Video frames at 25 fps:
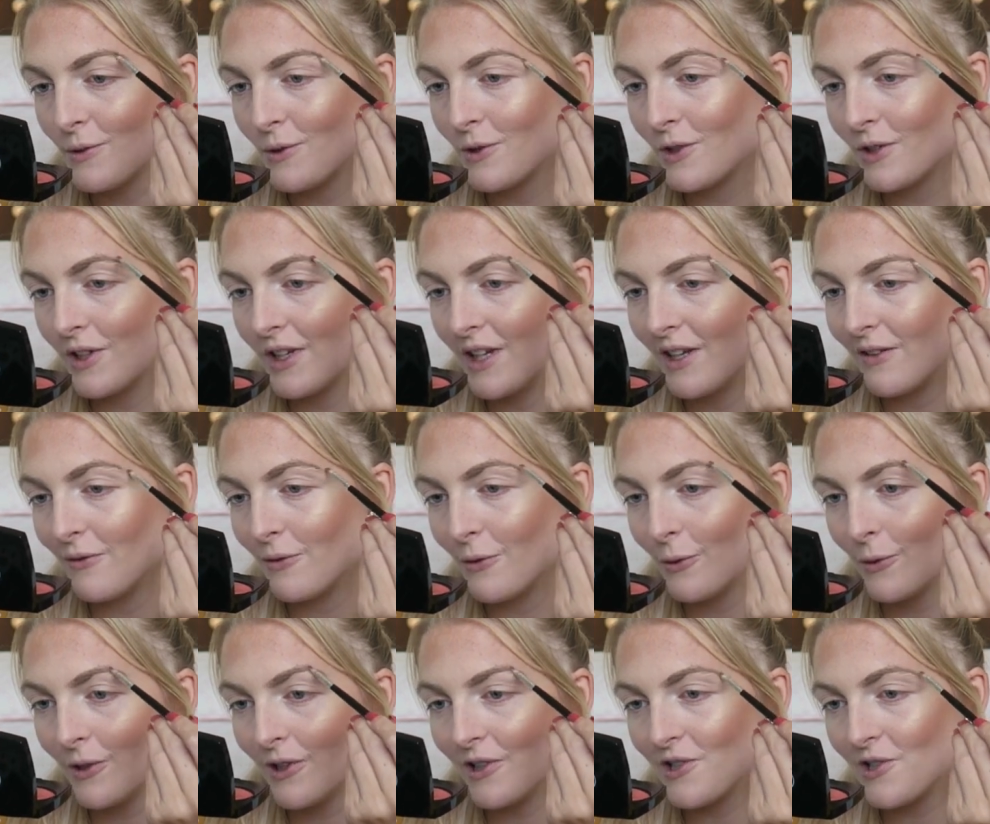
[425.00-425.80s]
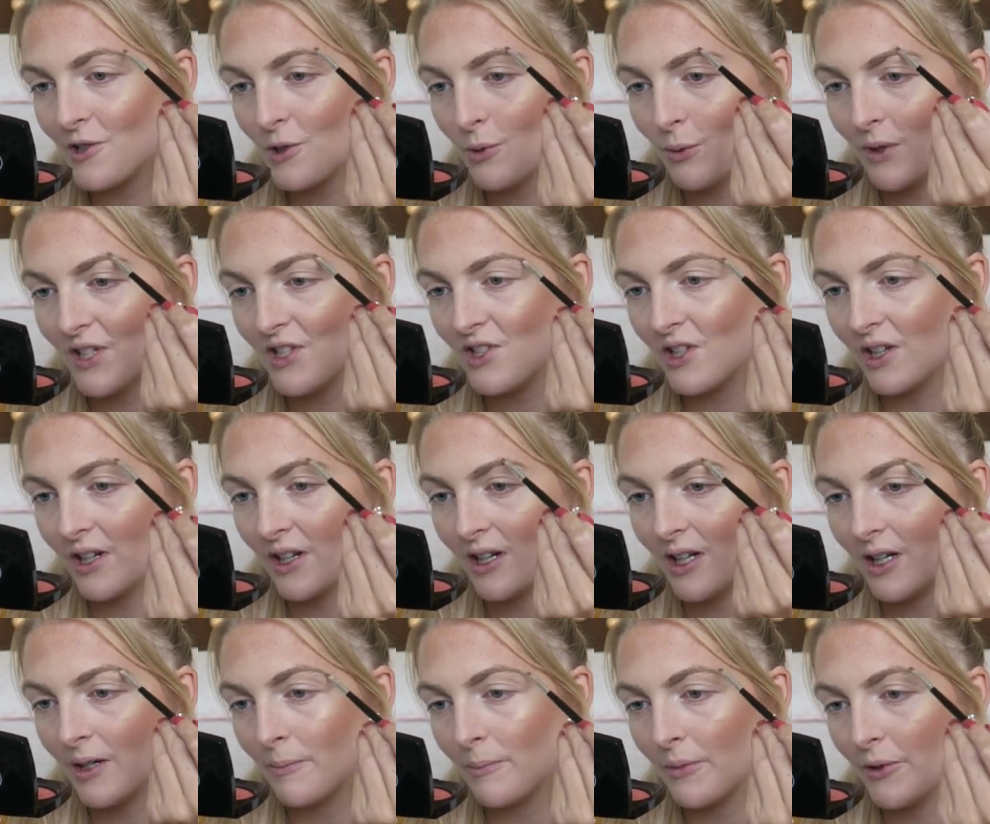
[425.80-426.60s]
to know if you are
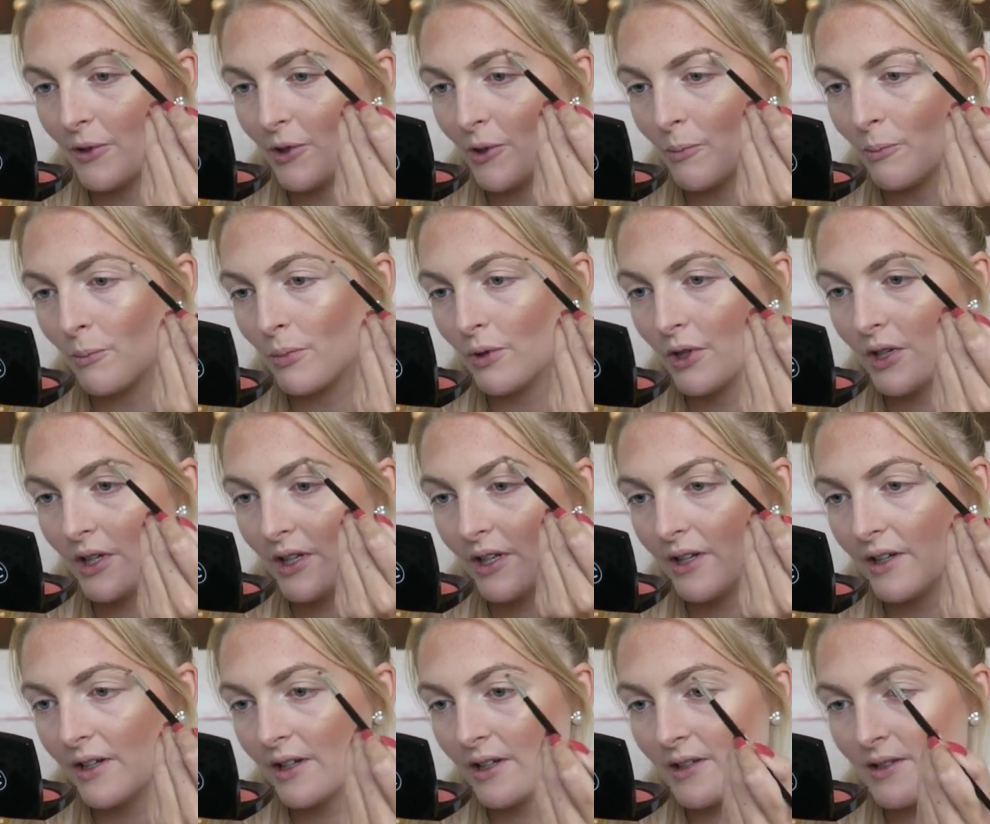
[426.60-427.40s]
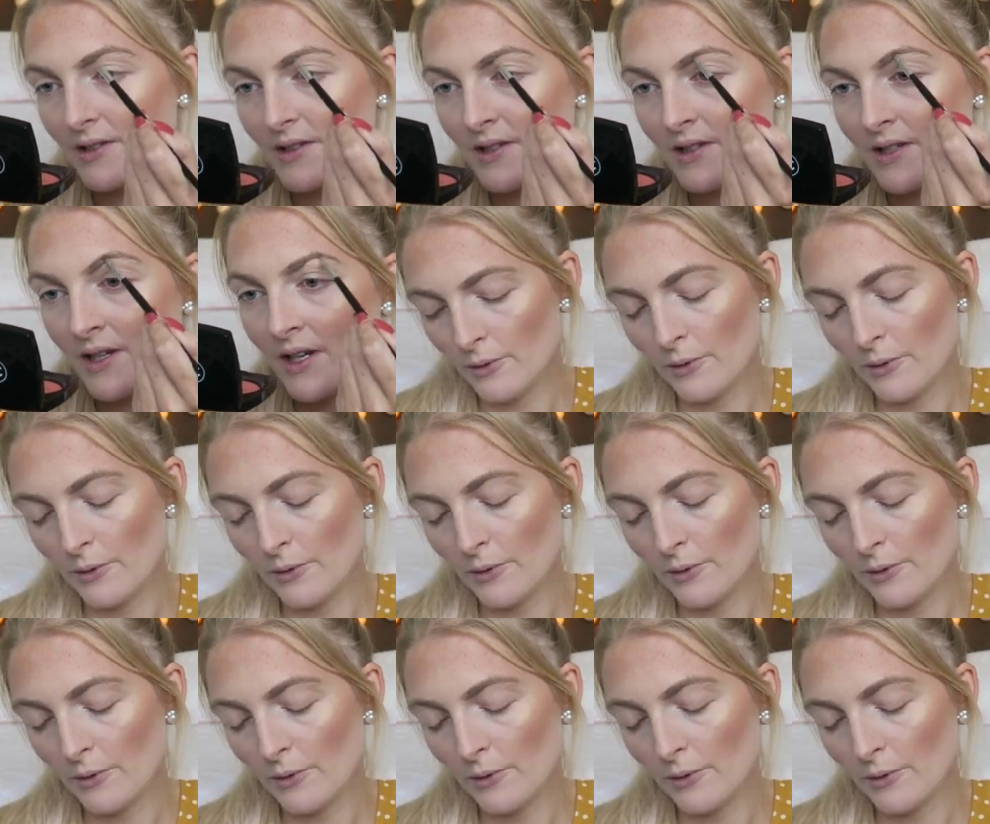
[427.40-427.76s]
switching up your products.